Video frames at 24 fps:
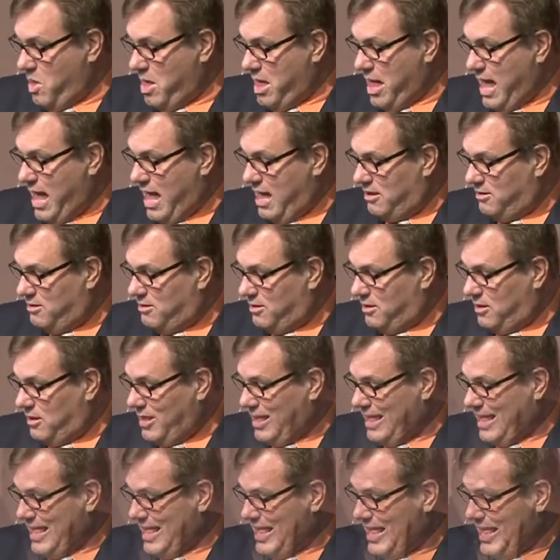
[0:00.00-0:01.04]
As
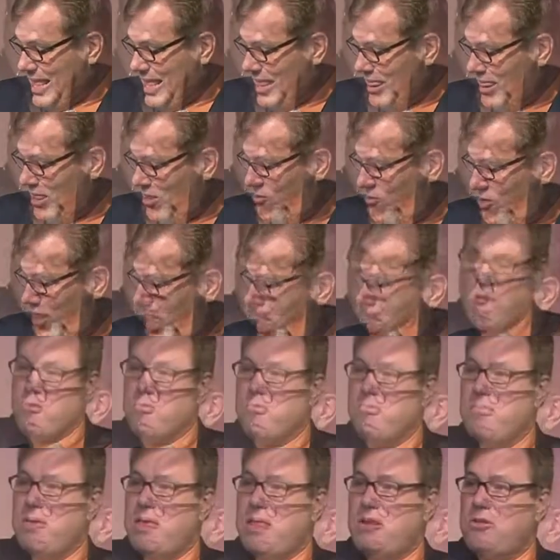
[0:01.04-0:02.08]
the child
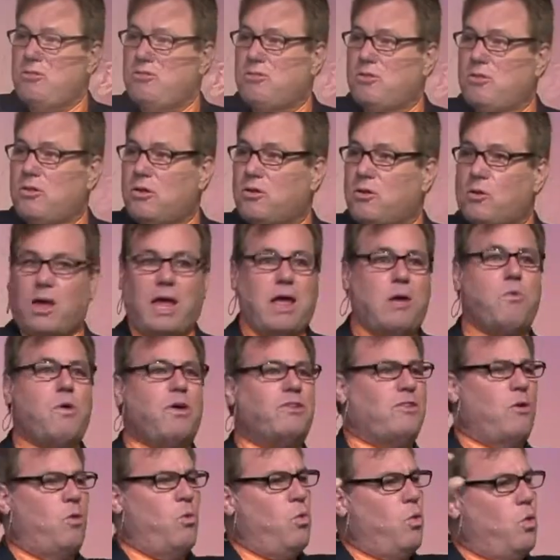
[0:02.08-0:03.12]
ministered unto him, he
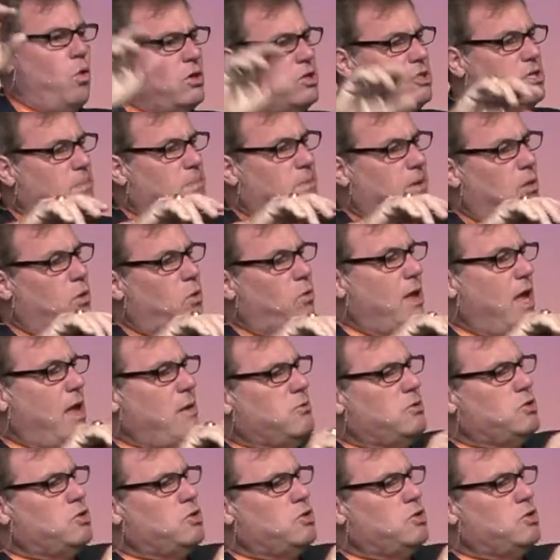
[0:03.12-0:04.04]
wasn't worshiping the Lord. He was